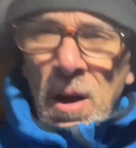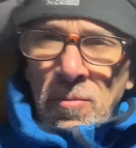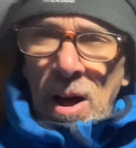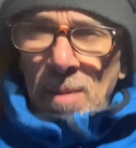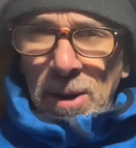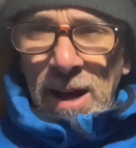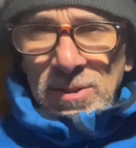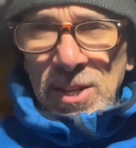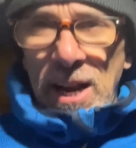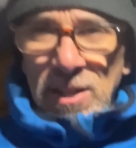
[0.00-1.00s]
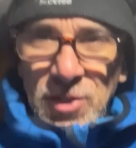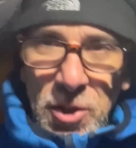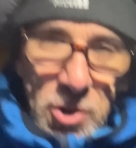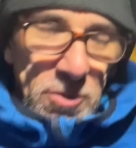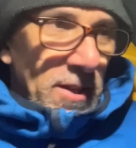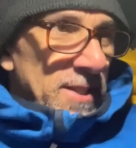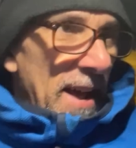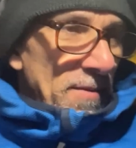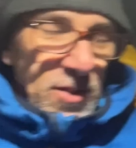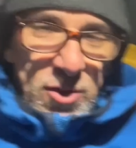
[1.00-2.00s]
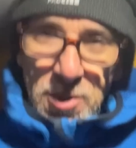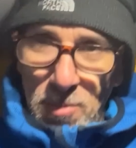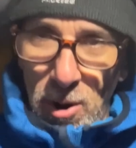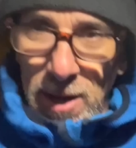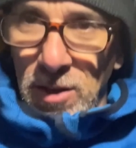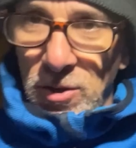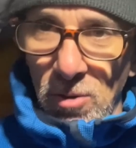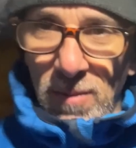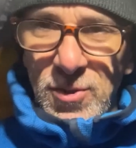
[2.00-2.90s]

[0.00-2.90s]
Right, I've been outside and secured the tent. There's nothing more I can do. I've